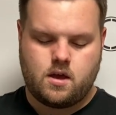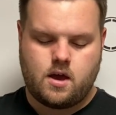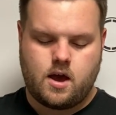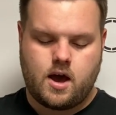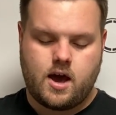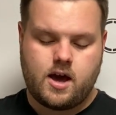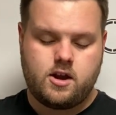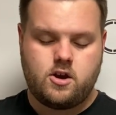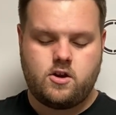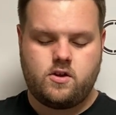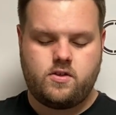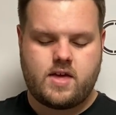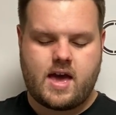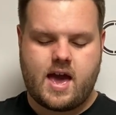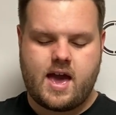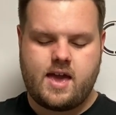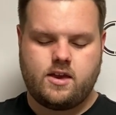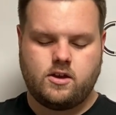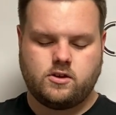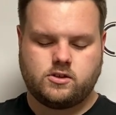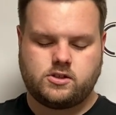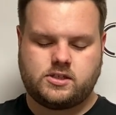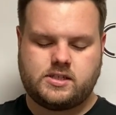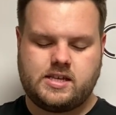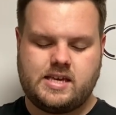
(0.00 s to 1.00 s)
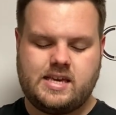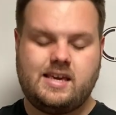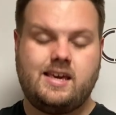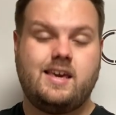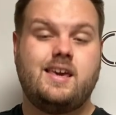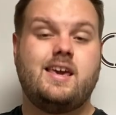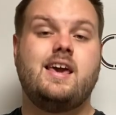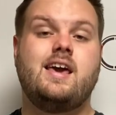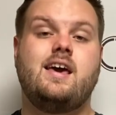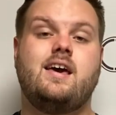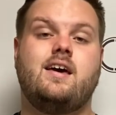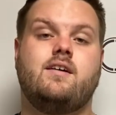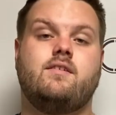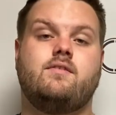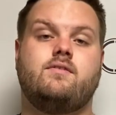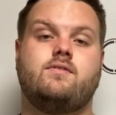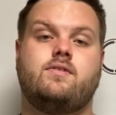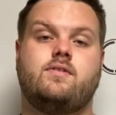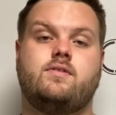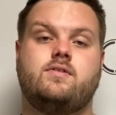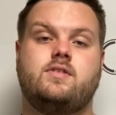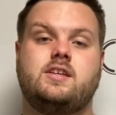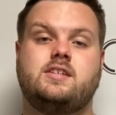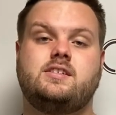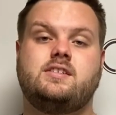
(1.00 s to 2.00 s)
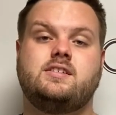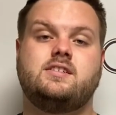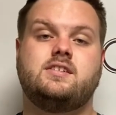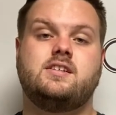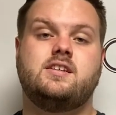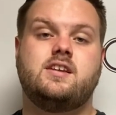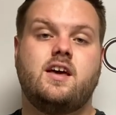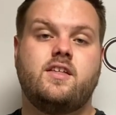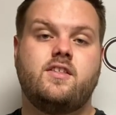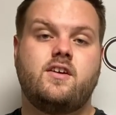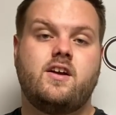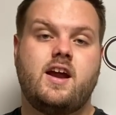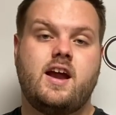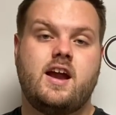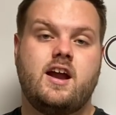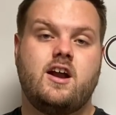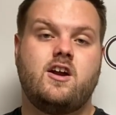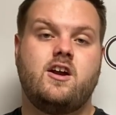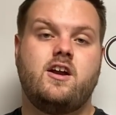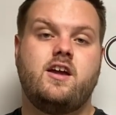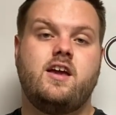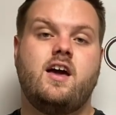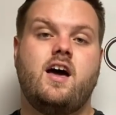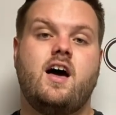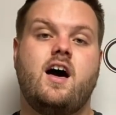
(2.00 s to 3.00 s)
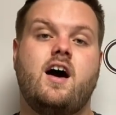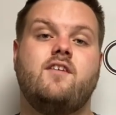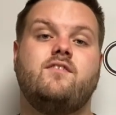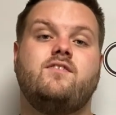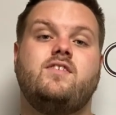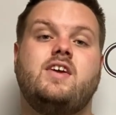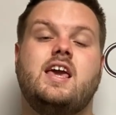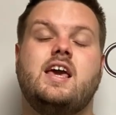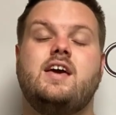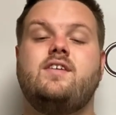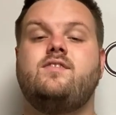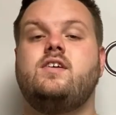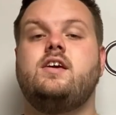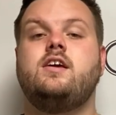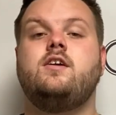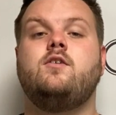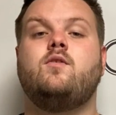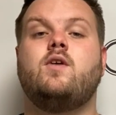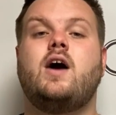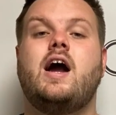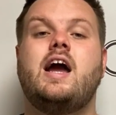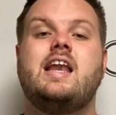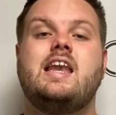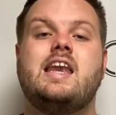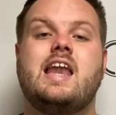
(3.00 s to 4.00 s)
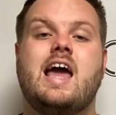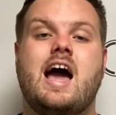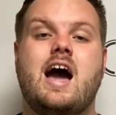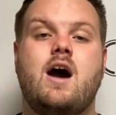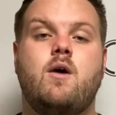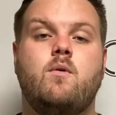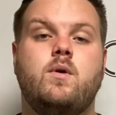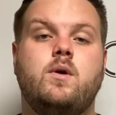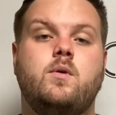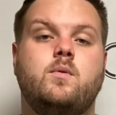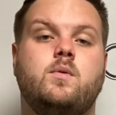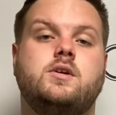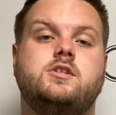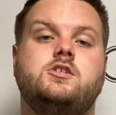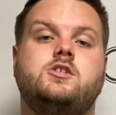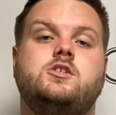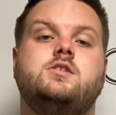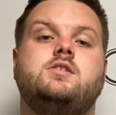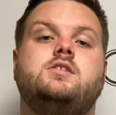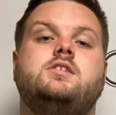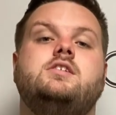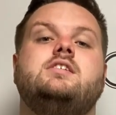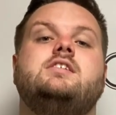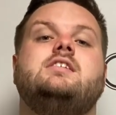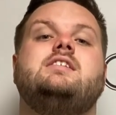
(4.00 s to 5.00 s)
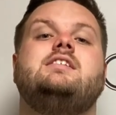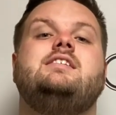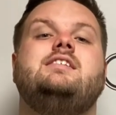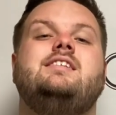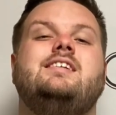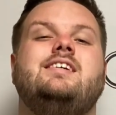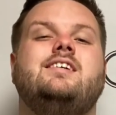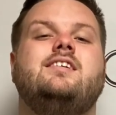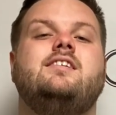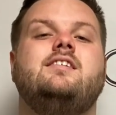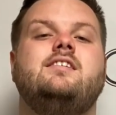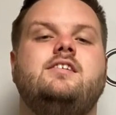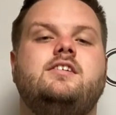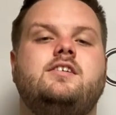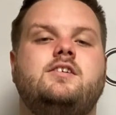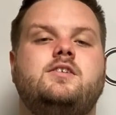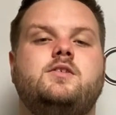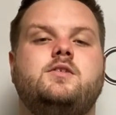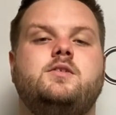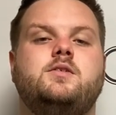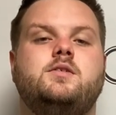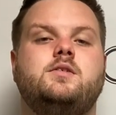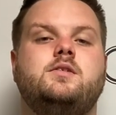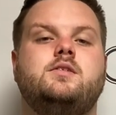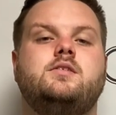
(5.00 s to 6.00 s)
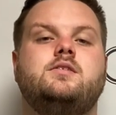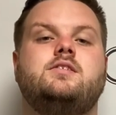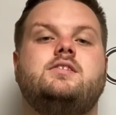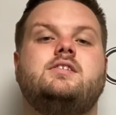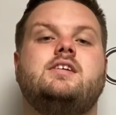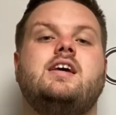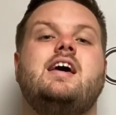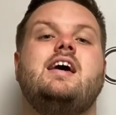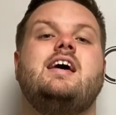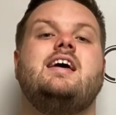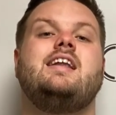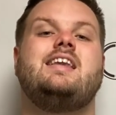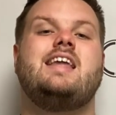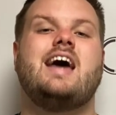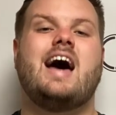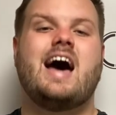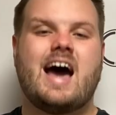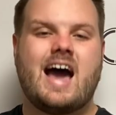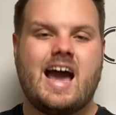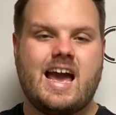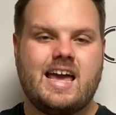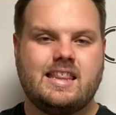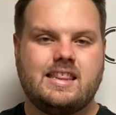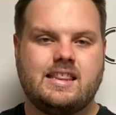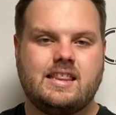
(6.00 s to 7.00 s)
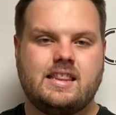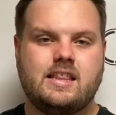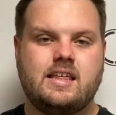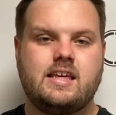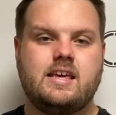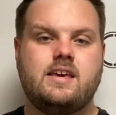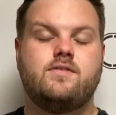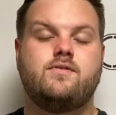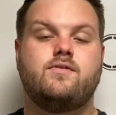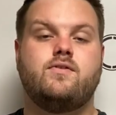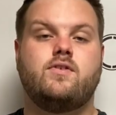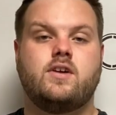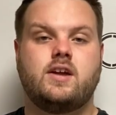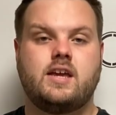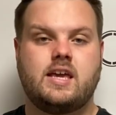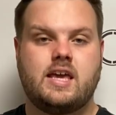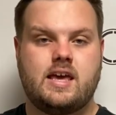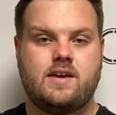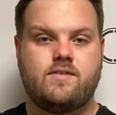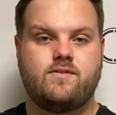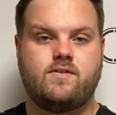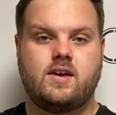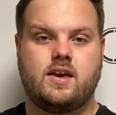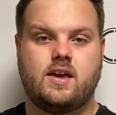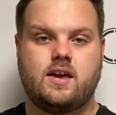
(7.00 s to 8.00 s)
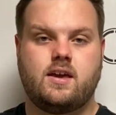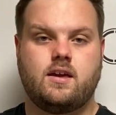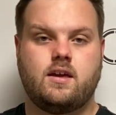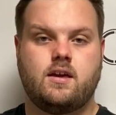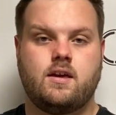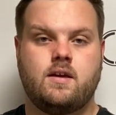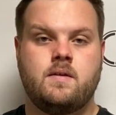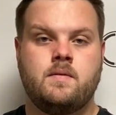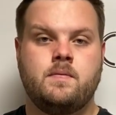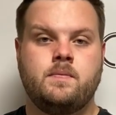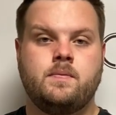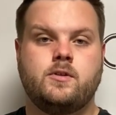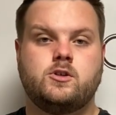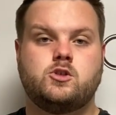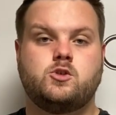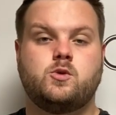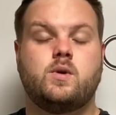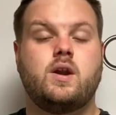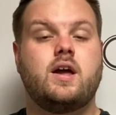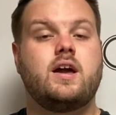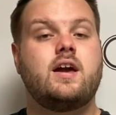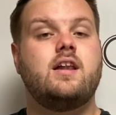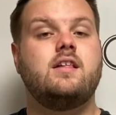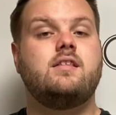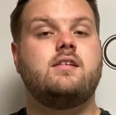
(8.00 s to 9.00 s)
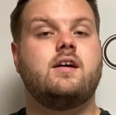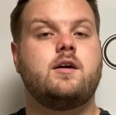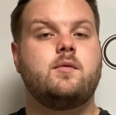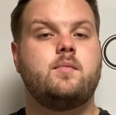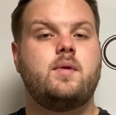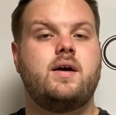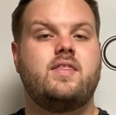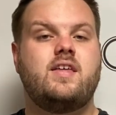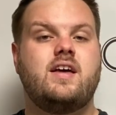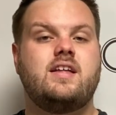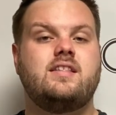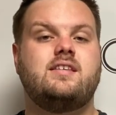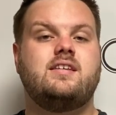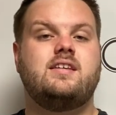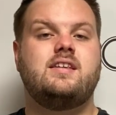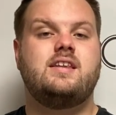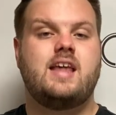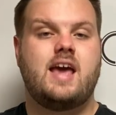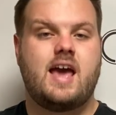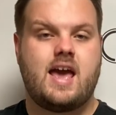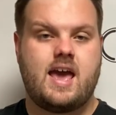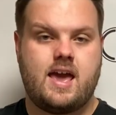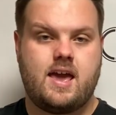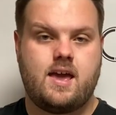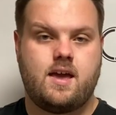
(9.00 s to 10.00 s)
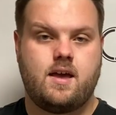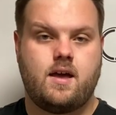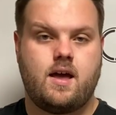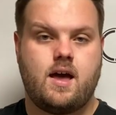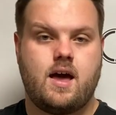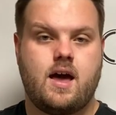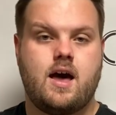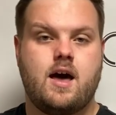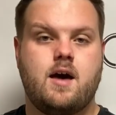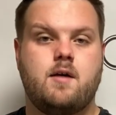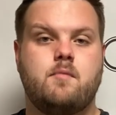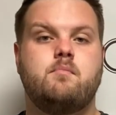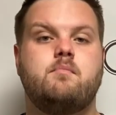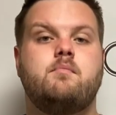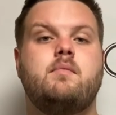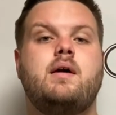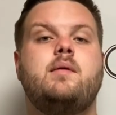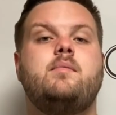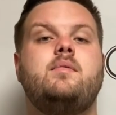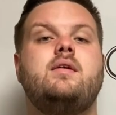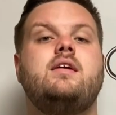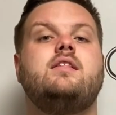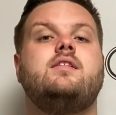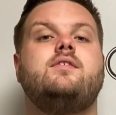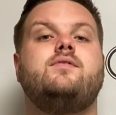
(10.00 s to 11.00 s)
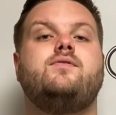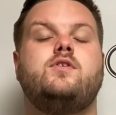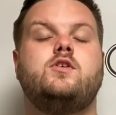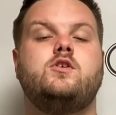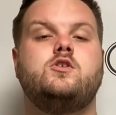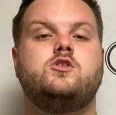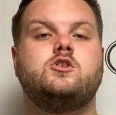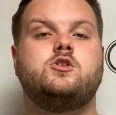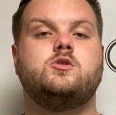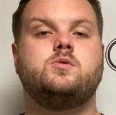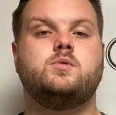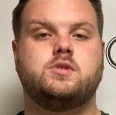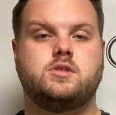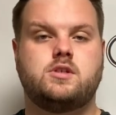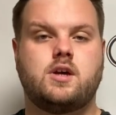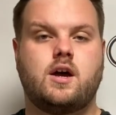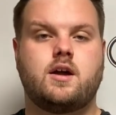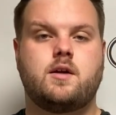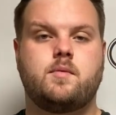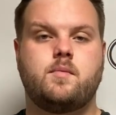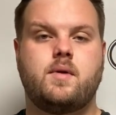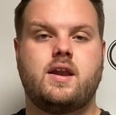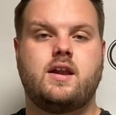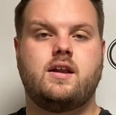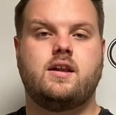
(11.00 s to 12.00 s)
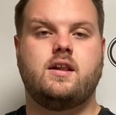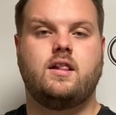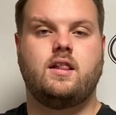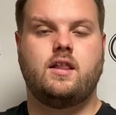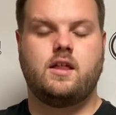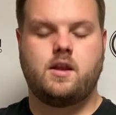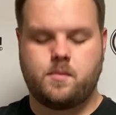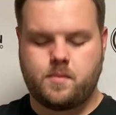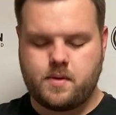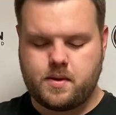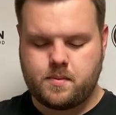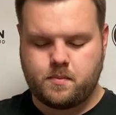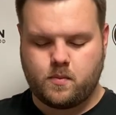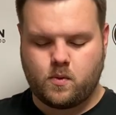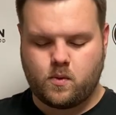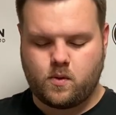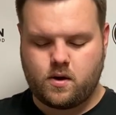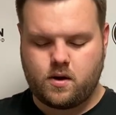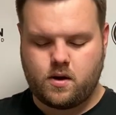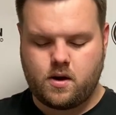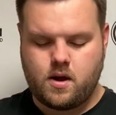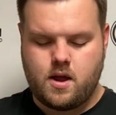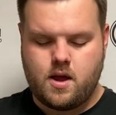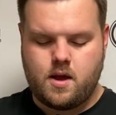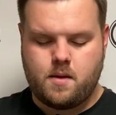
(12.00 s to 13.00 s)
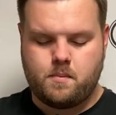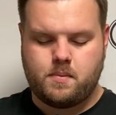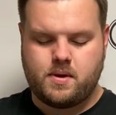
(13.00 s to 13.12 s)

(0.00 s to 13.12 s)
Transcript: Under that, you'll see give. This is another area of giving. Right now, we want you to still use Tithely for giving. So we're not going to talk about that today. Maybe in the future, we'll talk about it a little bit more.